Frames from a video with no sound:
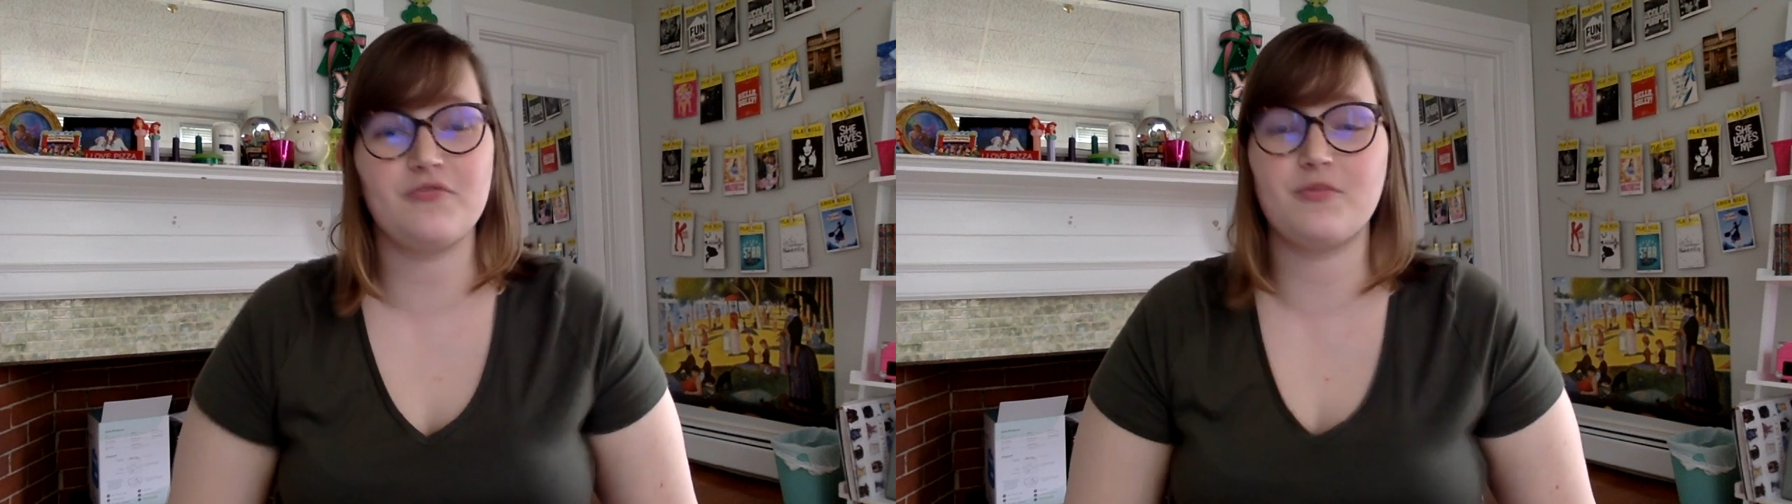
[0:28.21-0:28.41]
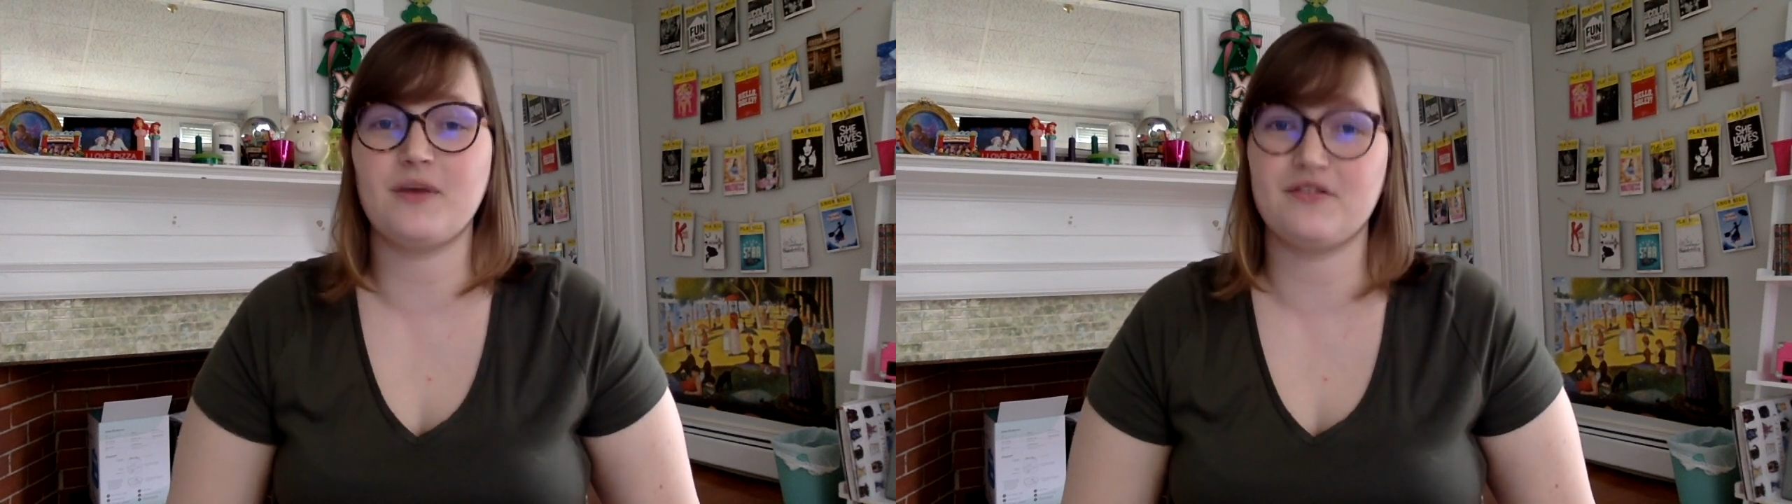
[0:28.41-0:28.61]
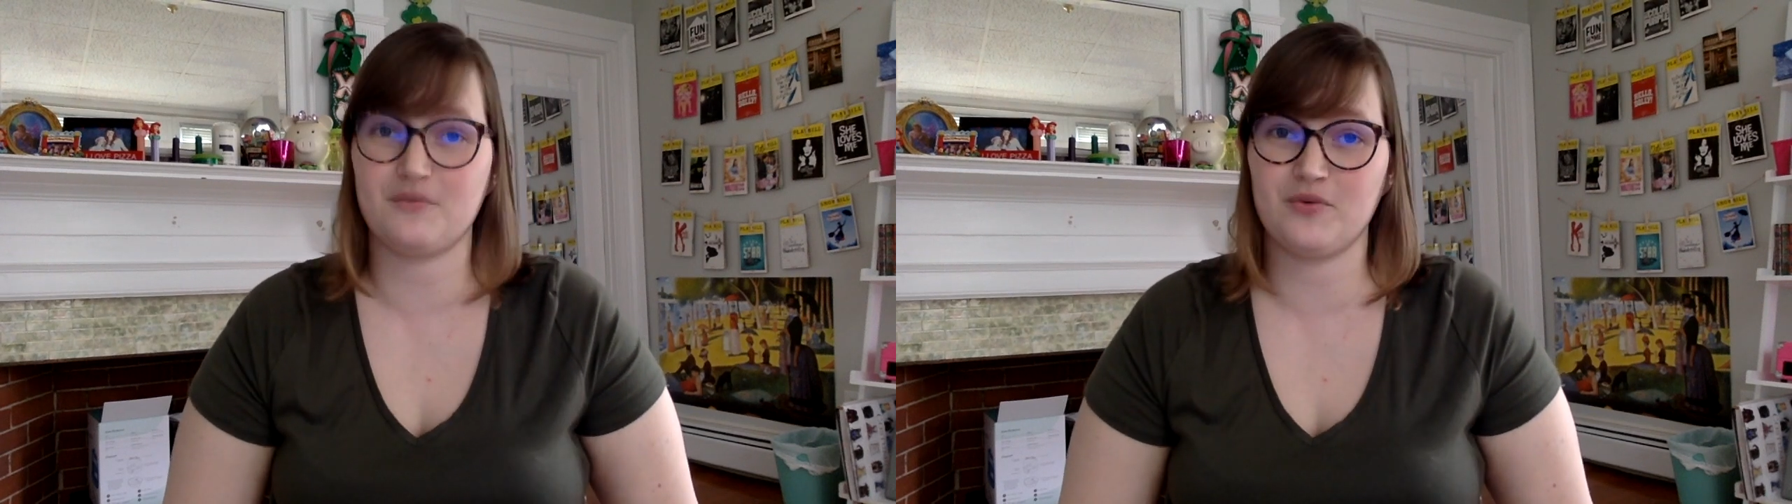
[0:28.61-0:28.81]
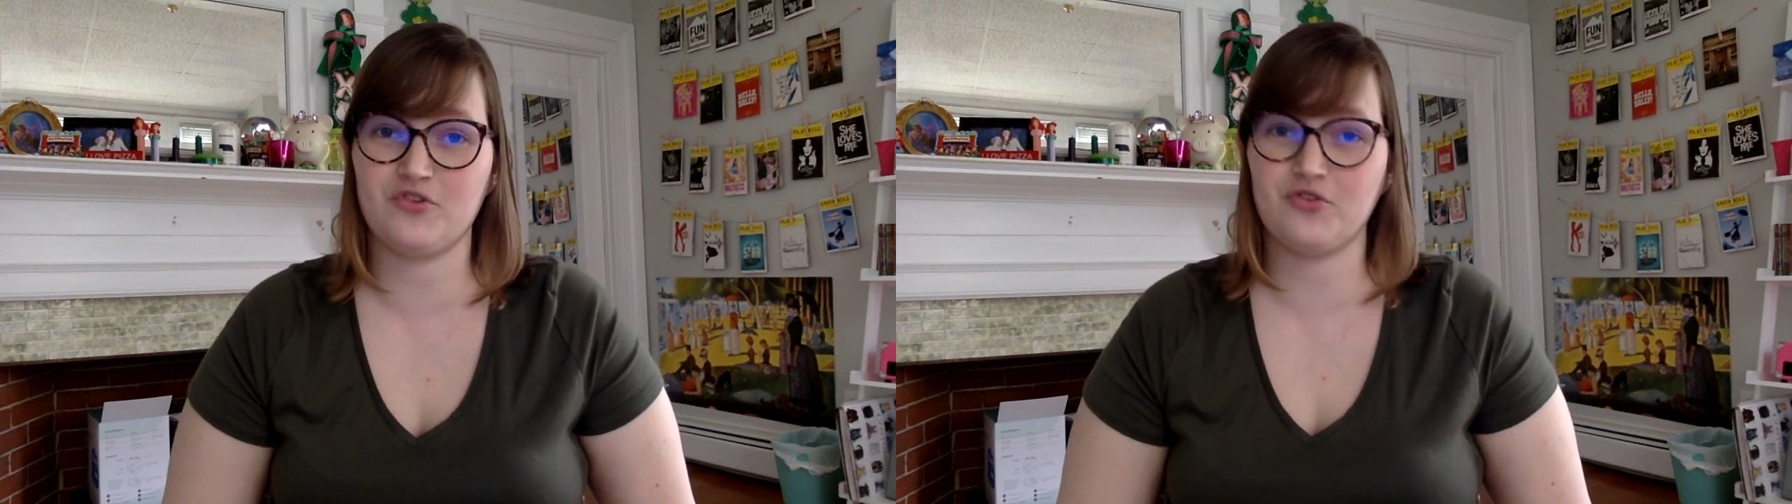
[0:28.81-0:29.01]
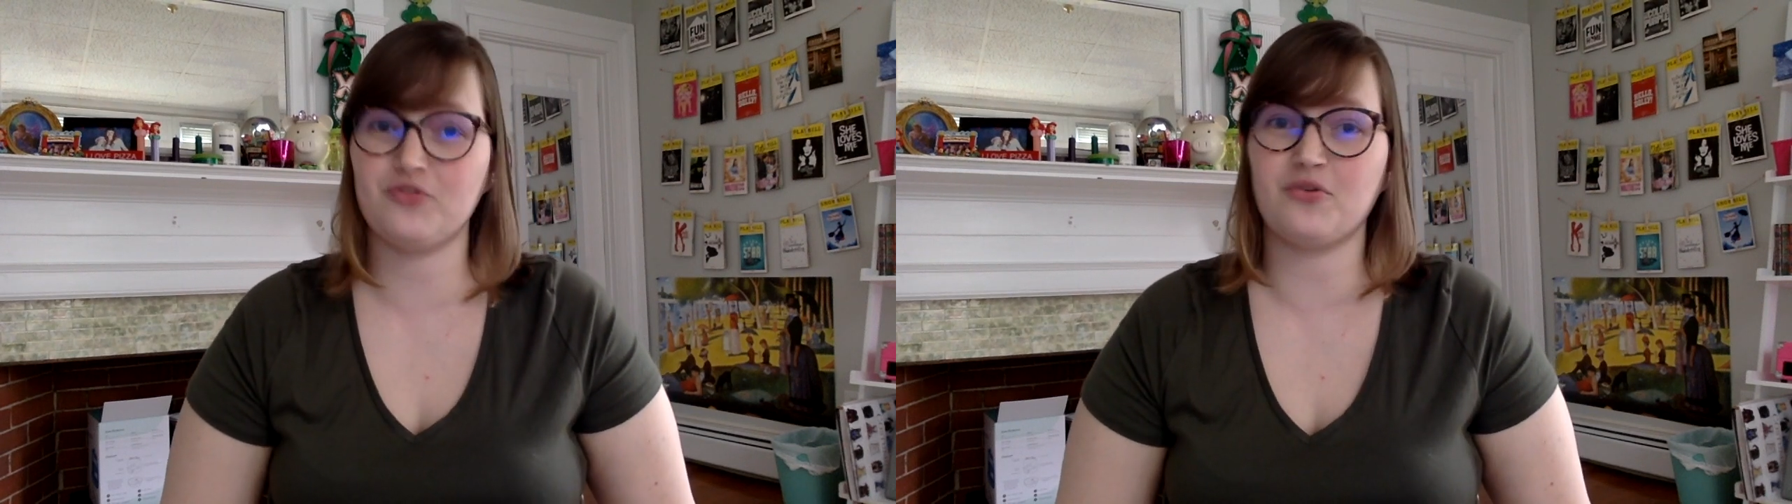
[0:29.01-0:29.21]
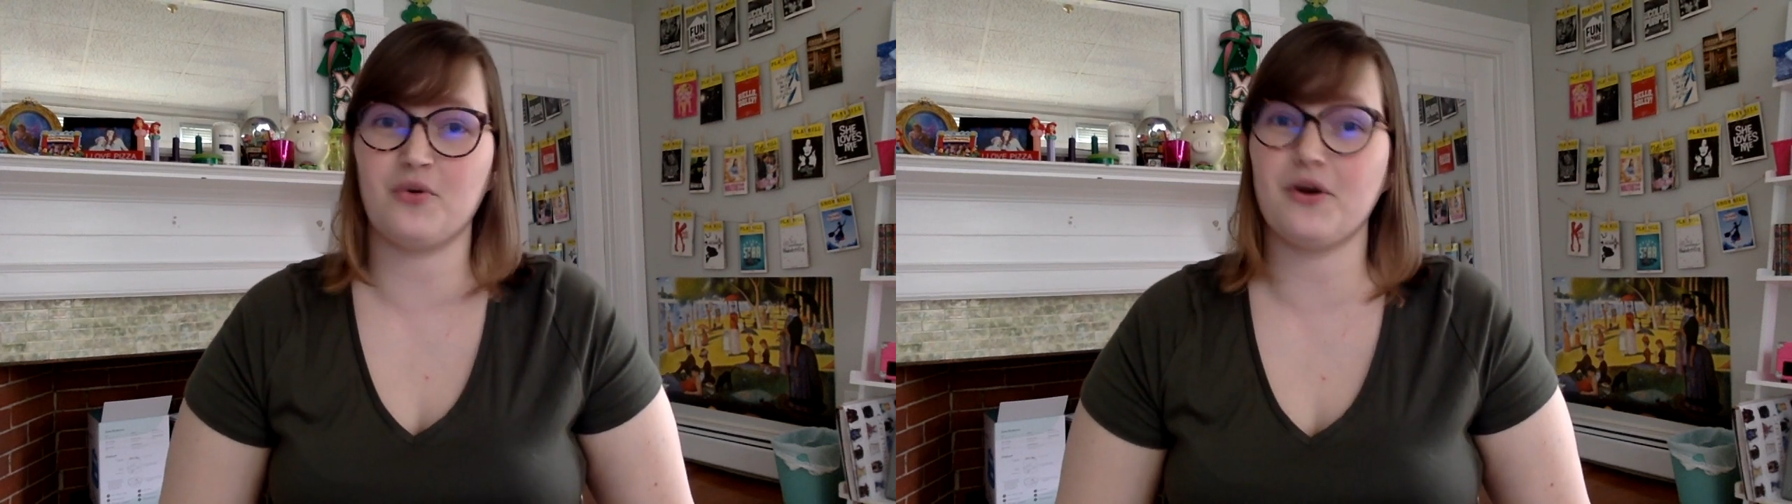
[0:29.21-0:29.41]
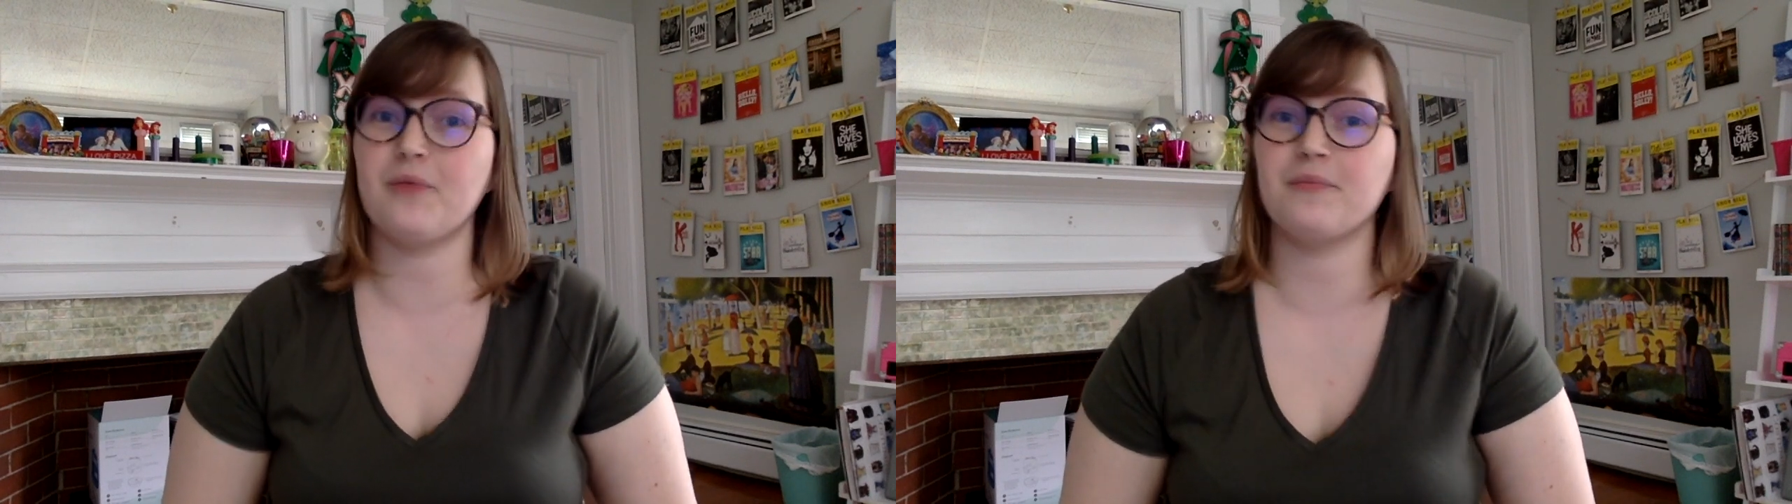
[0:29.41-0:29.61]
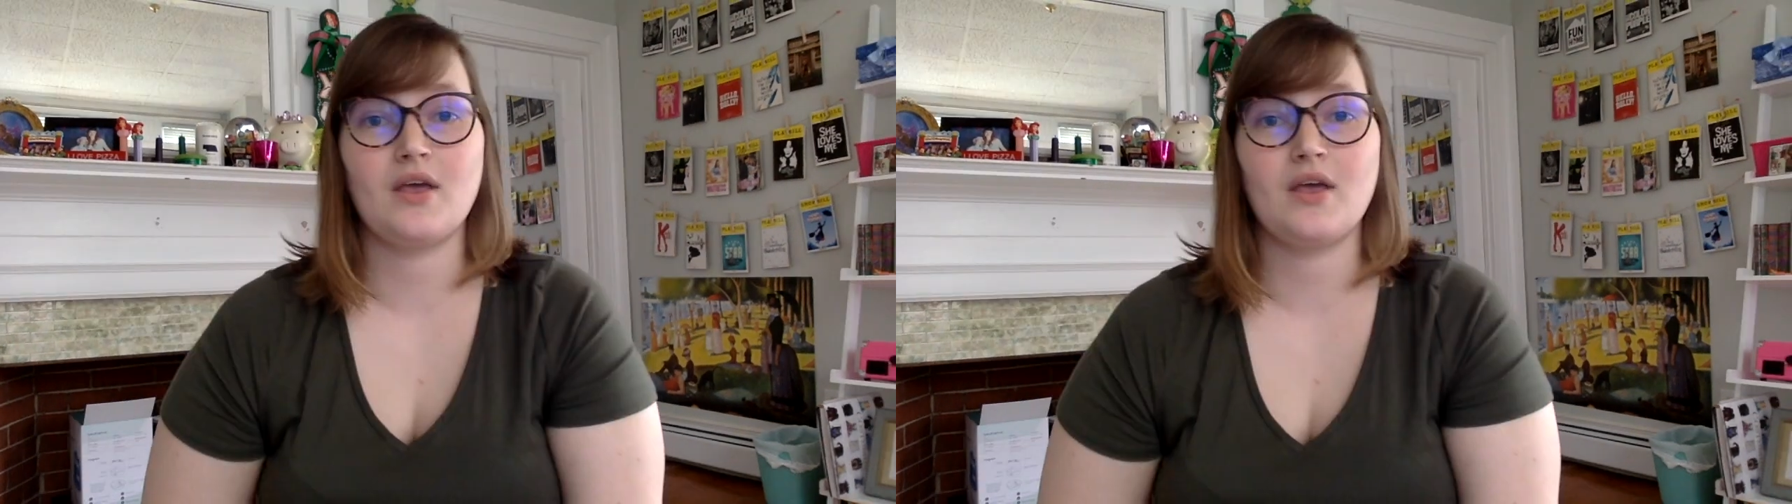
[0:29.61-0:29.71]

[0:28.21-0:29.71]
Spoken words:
for Best Original Score.